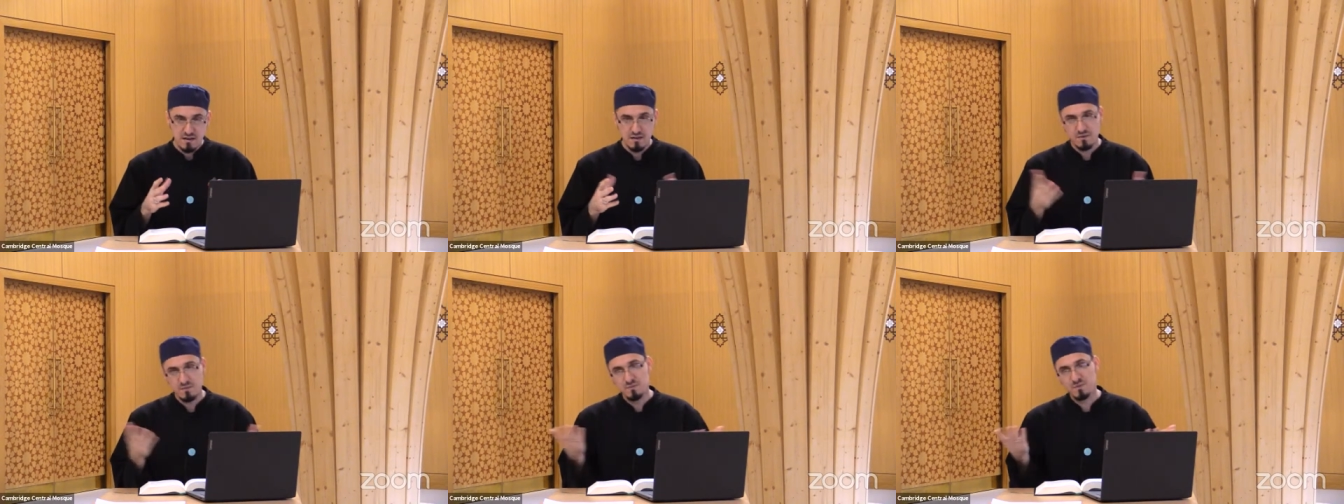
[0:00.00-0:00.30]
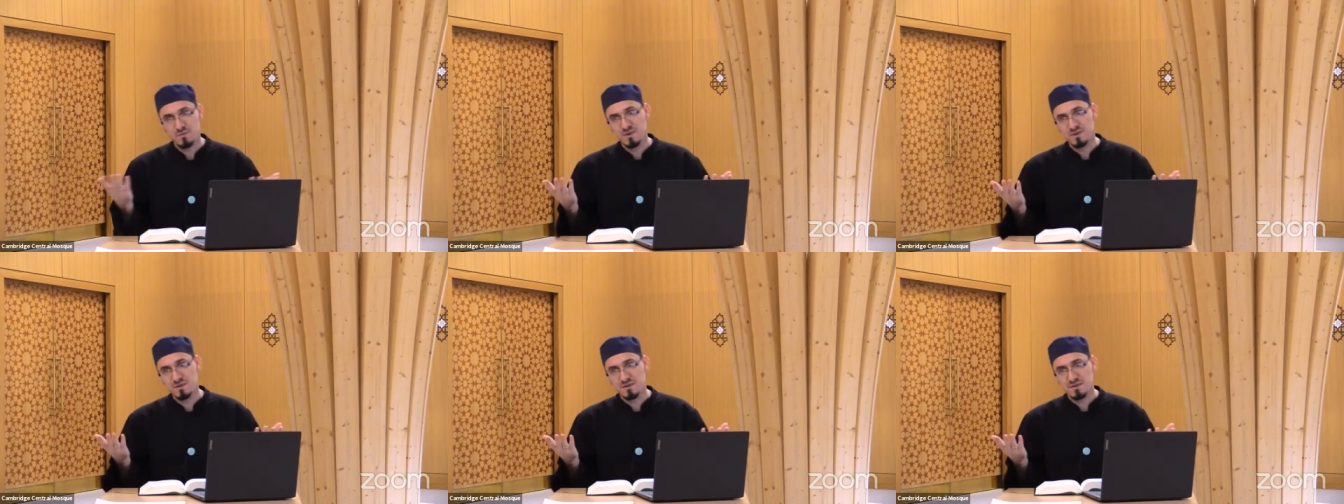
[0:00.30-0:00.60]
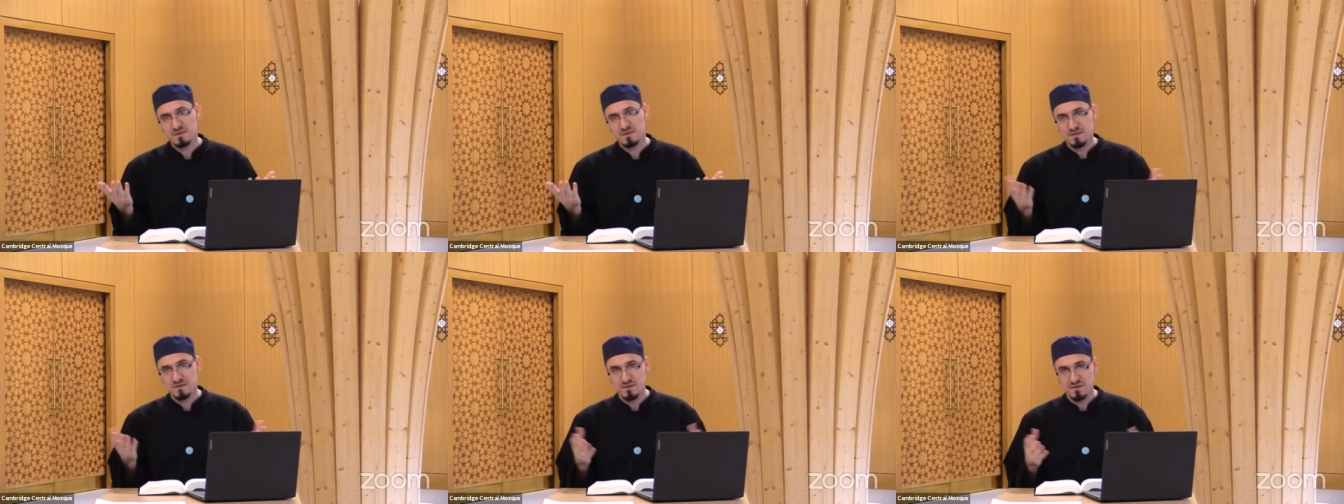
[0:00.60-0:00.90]

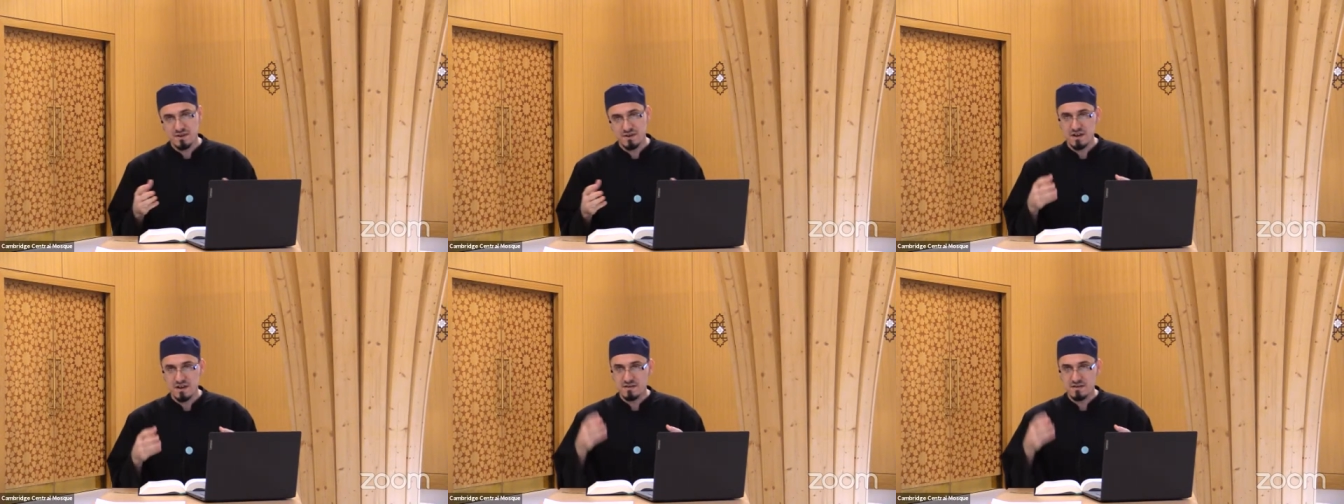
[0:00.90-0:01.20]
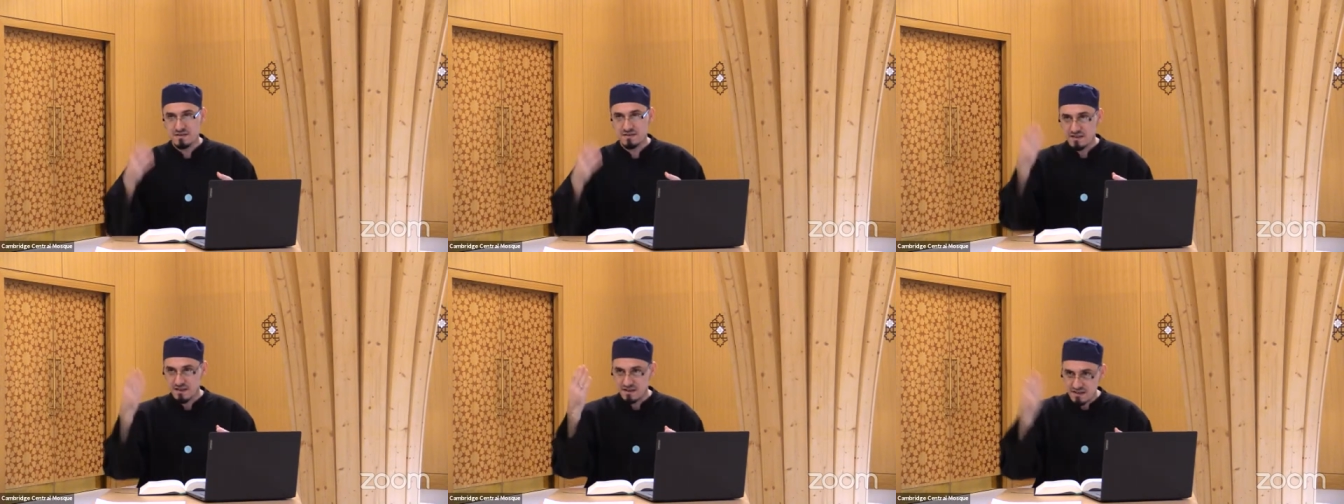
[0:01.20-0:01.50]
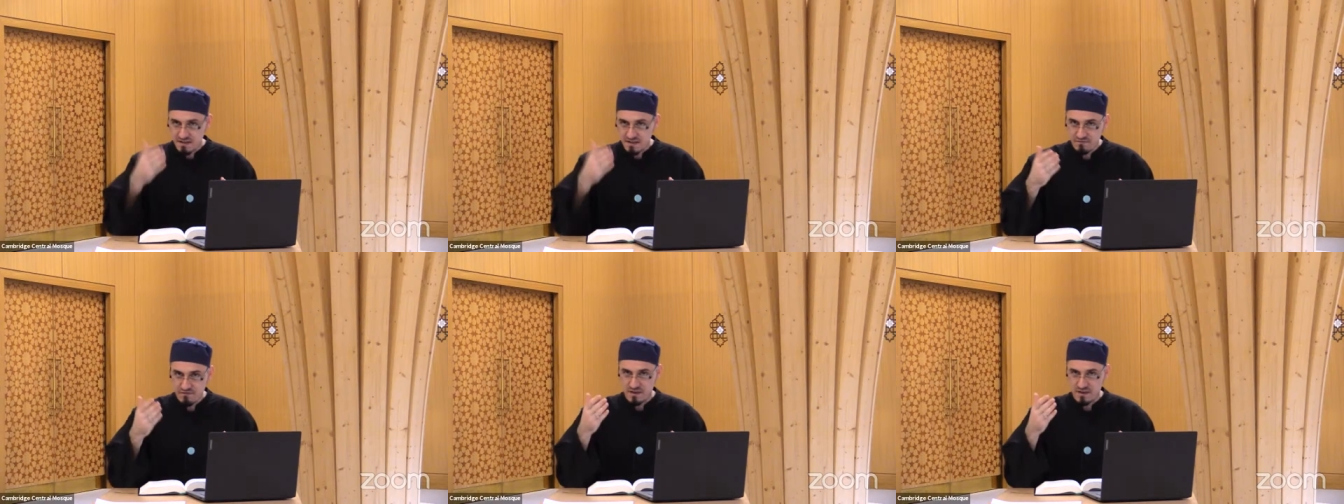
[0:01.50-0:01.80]
was you know her
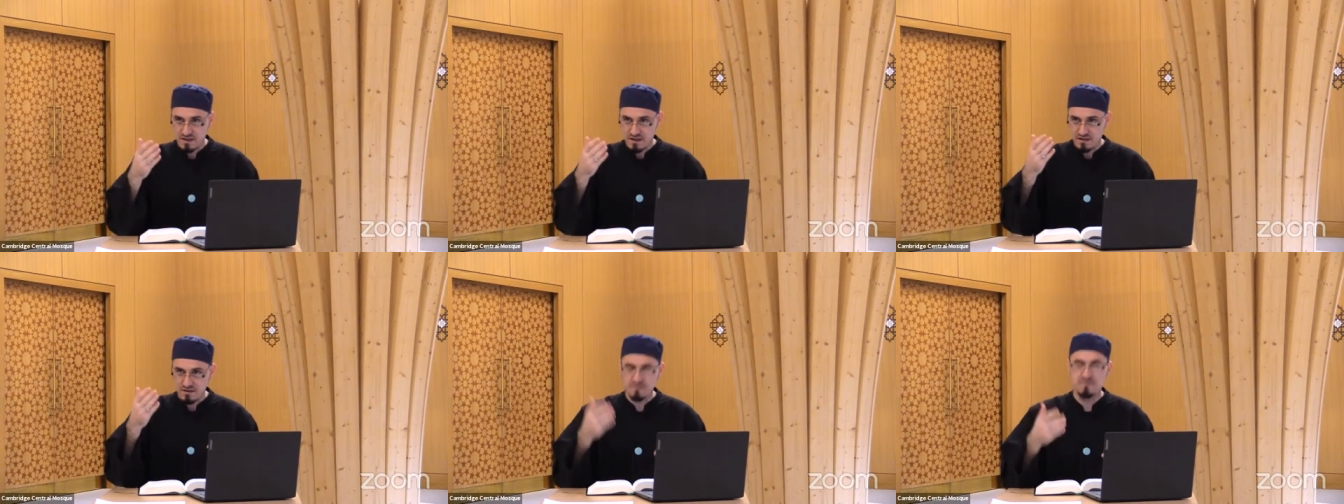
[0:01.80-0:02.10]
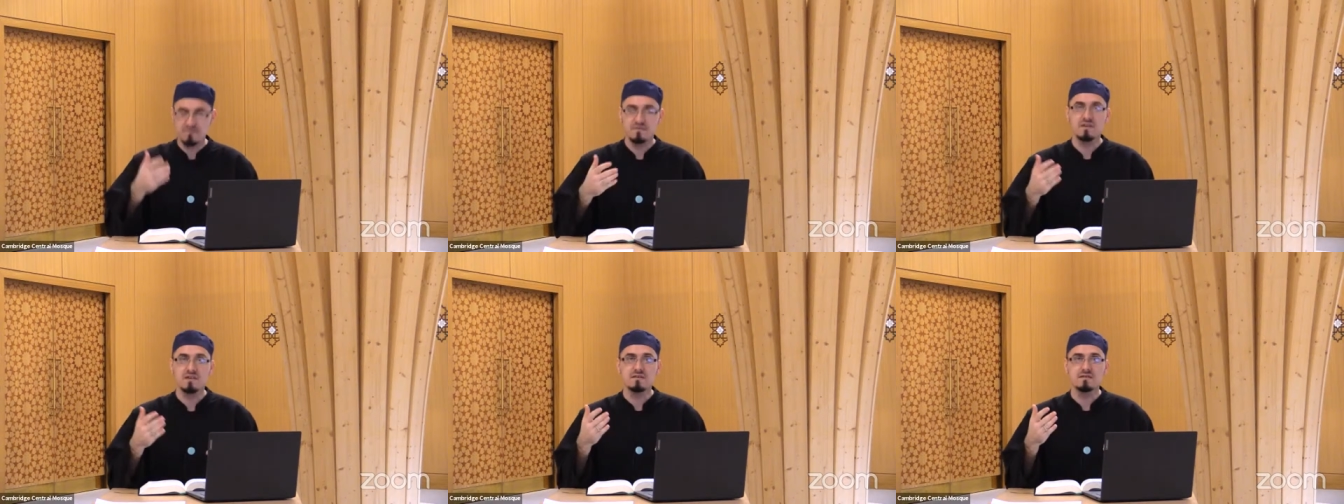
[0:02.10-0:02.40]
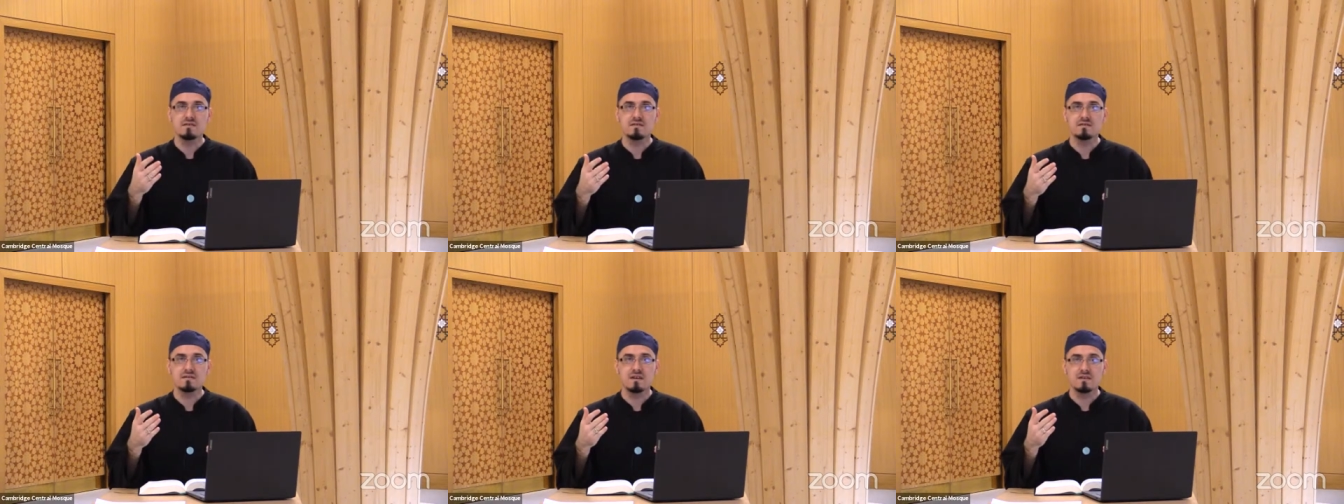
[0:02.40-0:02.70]
certificate of
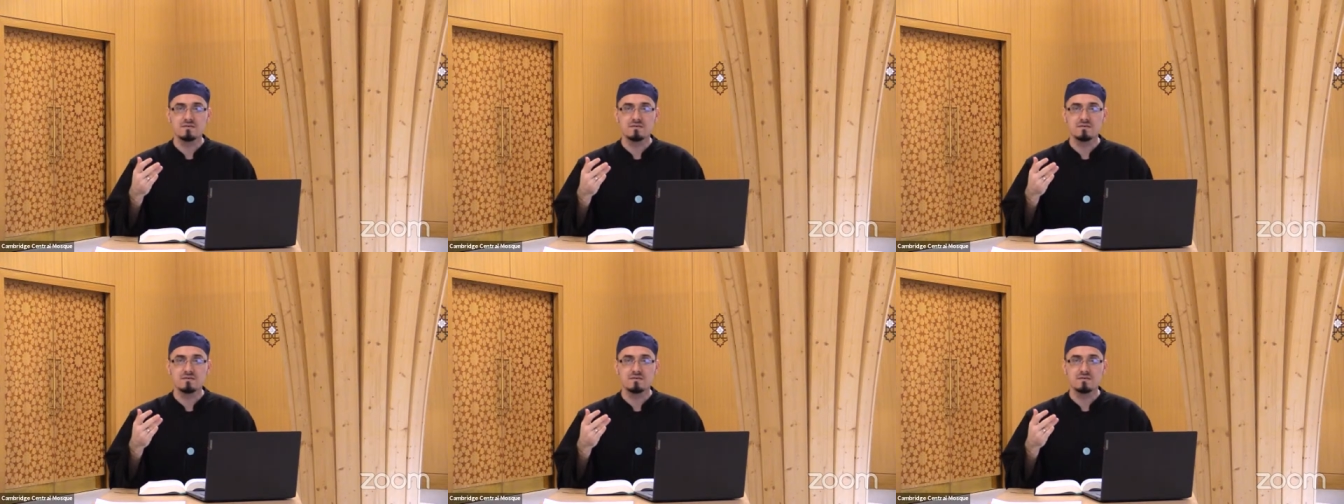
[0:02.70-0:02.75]
innocence